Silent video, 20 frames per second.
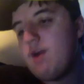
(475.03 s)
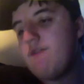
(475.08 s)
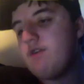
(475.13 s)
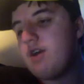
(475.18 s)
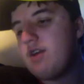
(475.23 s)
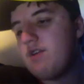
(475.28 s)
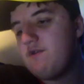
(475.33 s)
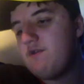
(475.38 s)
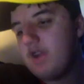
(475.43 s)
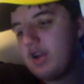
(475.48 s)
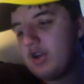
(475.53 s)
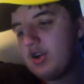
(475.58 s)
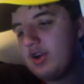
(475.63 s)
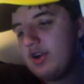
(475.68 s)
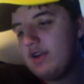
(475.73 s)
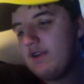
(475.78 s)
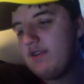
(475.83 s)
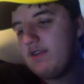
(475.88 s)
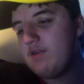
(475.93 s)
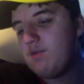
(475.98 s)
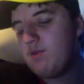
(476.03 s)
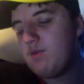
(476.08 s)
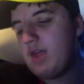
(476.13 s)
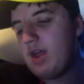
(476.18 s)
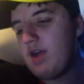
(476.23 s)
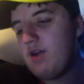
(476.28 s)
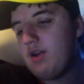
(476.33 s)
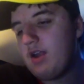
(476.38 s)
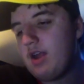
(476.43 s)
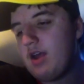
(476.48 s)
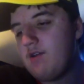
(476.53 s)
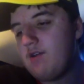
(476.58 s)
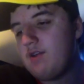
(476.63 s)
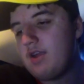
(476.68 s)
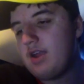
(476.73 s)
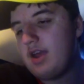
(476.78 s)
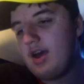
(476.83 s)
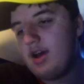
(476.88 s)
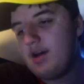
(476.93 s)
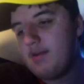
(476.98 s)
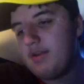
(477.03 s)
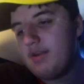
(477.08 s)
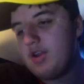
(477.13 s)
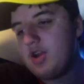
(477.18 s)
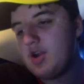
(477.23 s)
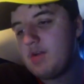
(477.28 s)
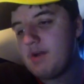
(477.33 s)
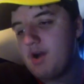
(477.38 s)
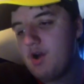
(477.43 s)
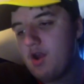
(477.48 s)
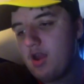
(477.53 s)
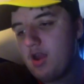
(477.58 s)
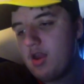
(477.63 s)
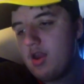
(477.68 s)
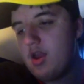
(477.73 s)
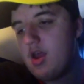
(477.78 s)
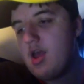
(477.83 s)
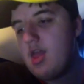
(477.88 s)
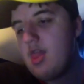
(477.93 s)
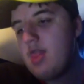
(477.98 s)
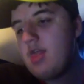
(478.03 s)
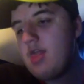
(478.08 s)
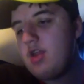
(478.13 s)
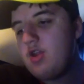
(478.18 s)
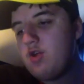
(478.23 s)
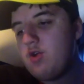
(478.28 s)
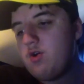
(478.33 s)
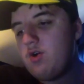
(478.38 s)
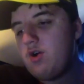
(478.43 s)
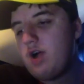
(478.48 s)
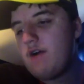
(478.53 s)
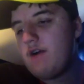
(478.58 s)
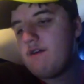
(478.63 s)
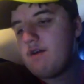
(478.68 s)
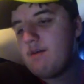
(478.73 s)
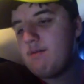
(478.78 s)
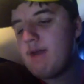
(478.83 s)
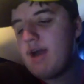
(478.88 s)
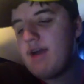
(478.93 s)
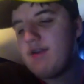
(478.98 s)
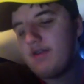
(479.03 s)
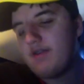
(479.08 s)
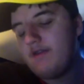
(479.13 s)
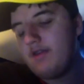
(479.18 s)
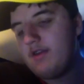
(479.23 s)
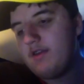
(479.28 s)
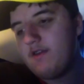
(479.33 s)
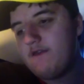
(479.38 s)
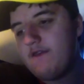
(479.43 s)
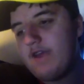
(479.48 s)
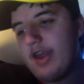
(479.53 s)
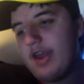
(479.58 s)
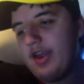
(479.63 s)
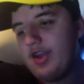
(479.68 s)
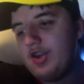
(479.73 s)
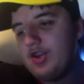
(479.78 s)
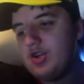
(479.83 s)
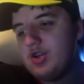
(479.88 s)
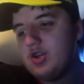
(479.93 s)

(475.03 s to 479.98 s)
less victories without outside help than your opponent, then you have a massive disadvantage.